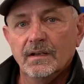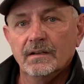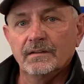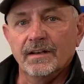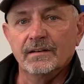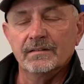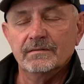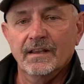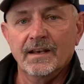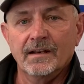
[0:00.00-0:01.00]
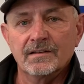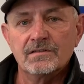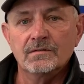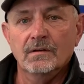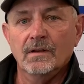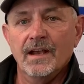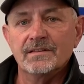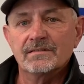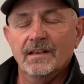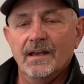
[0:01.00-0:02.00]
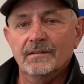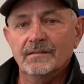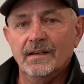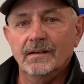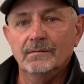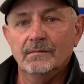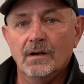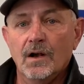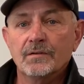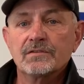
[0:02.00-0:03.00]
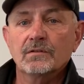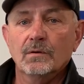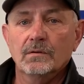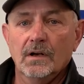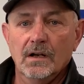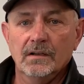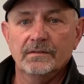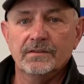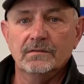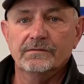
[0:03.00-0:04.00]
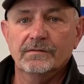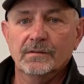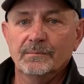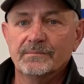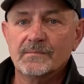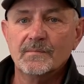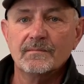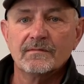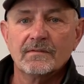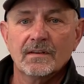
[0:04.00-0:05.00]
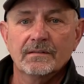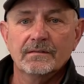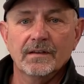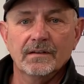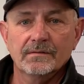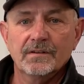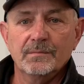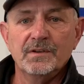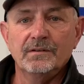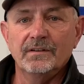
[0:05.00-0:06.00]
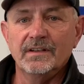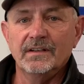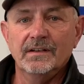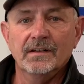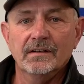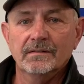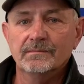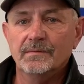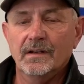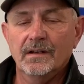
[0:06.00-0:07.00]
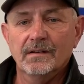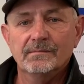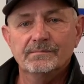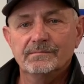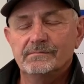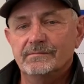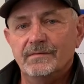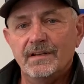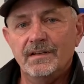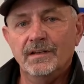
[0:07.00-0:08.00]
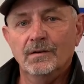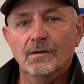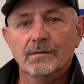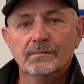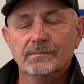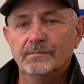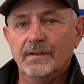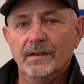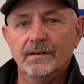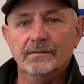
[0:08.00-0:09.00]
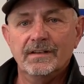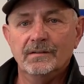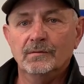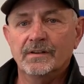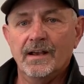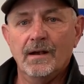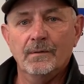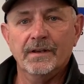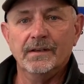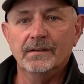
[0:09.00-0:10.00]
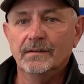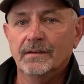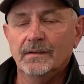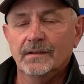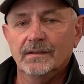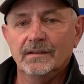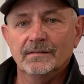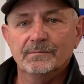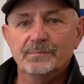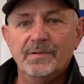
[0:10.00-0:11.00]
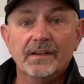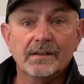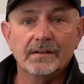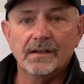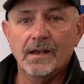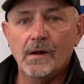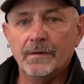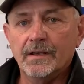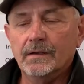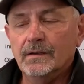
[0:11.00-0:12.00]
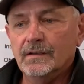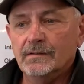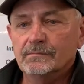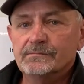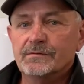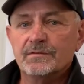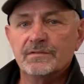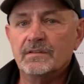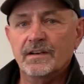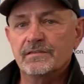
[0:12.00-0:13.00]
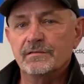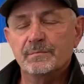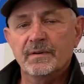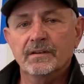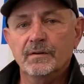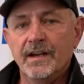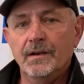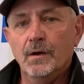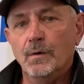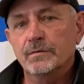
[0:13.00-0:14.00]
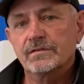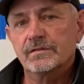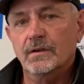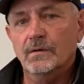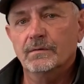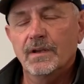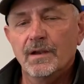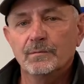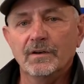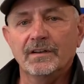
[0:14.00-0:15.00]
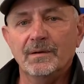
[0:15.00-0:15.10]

letting us utilize that, and also all of you from the community here, Eagle County, Pitkin County. You guys have been great hosts, so really